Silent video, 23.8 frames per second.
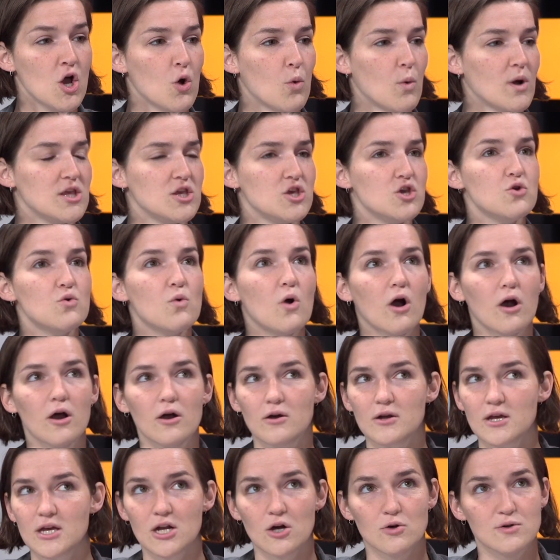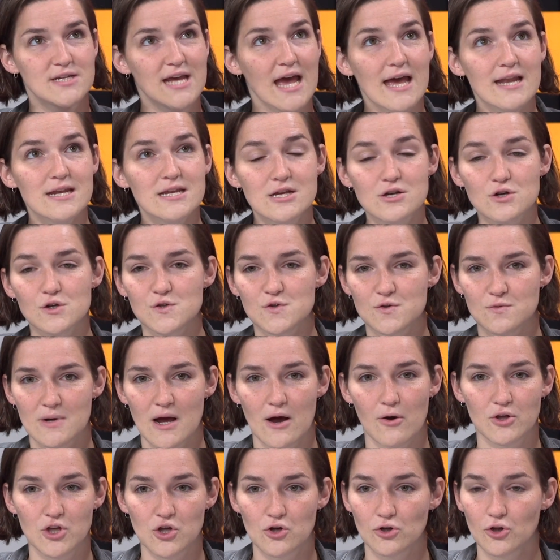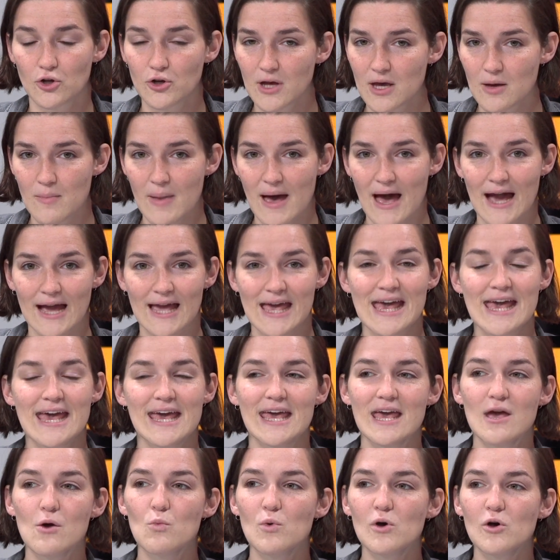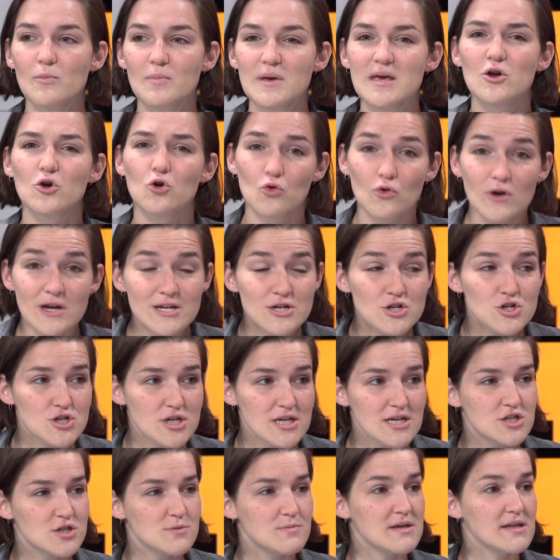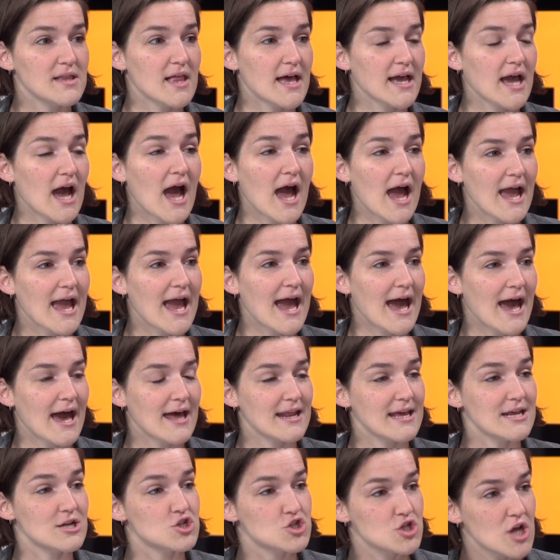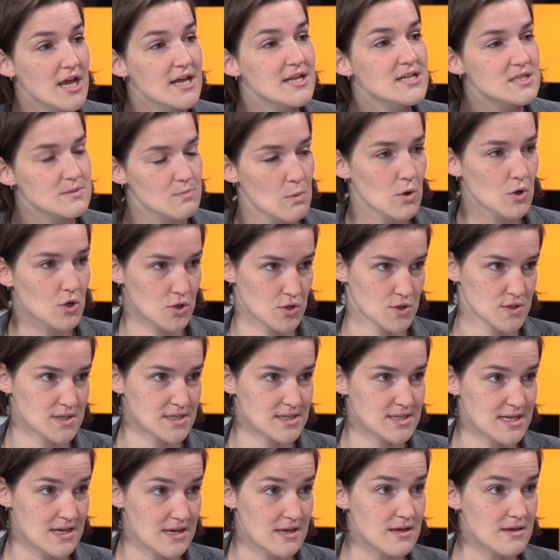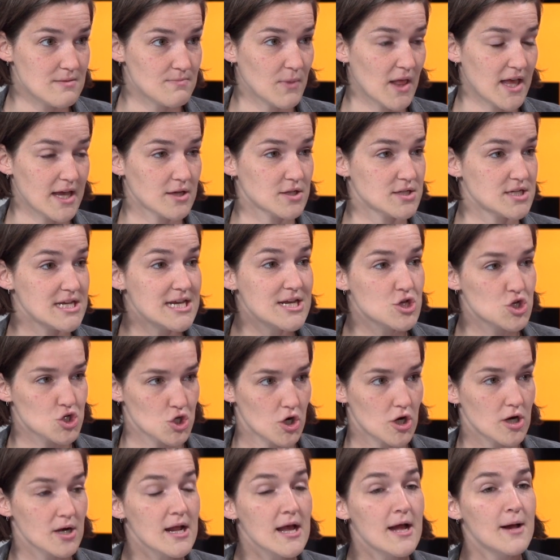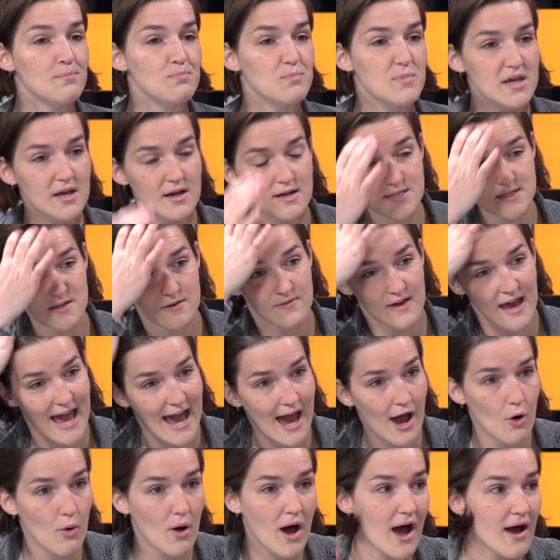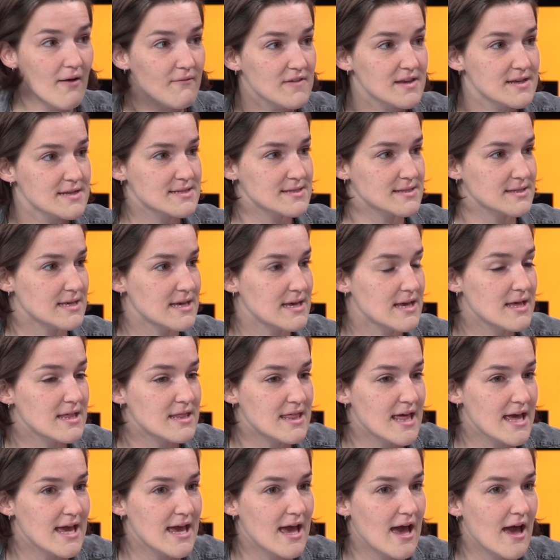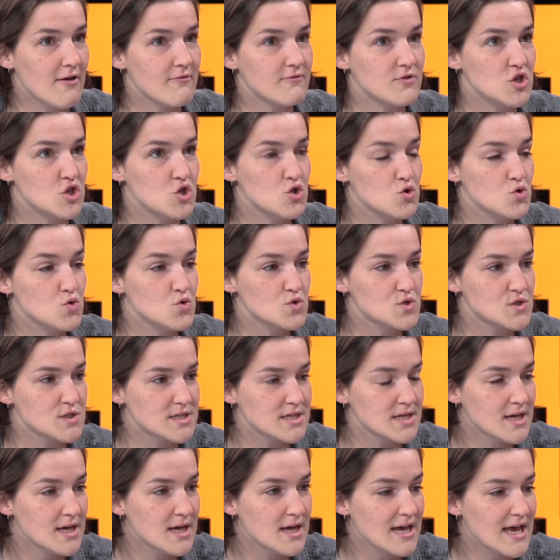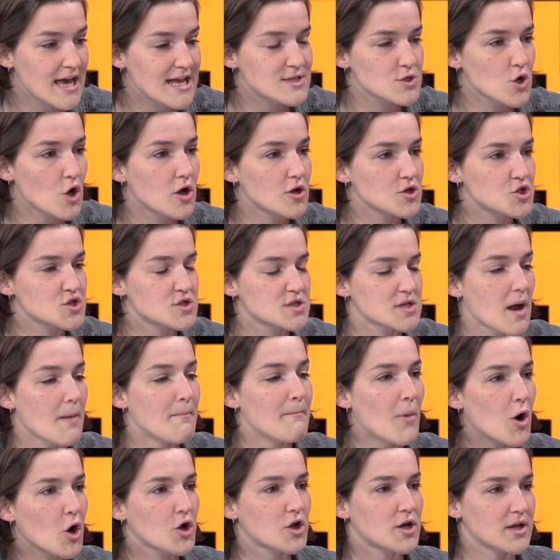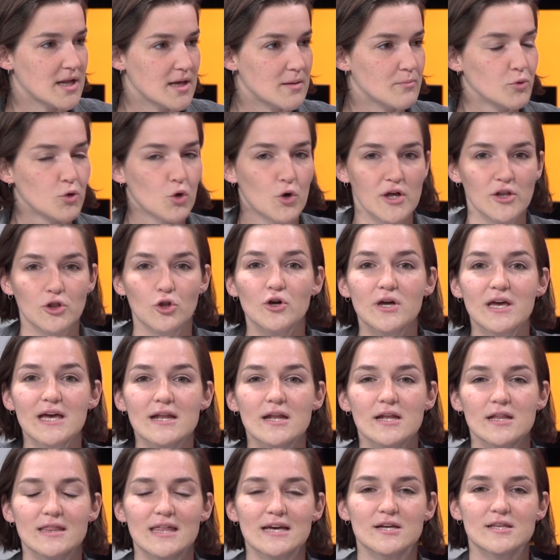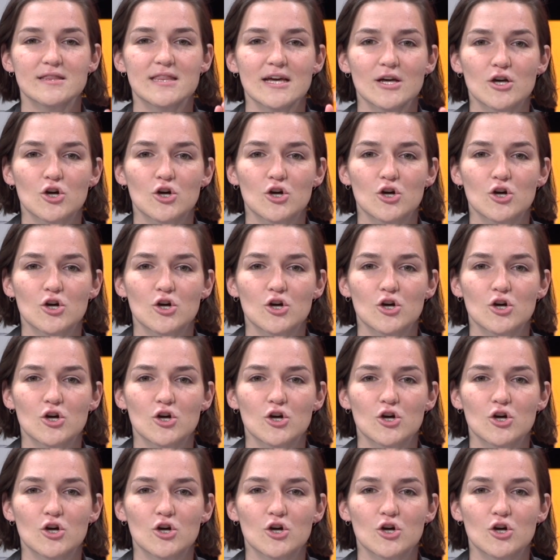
when you are, you know, 10 years from now and you're looking back, it will be cringy to be like, I had a Chainsmokers t like t-shirt because of how obviously they have used. It's all just a marketing ploy. Look yeah, at they're like, like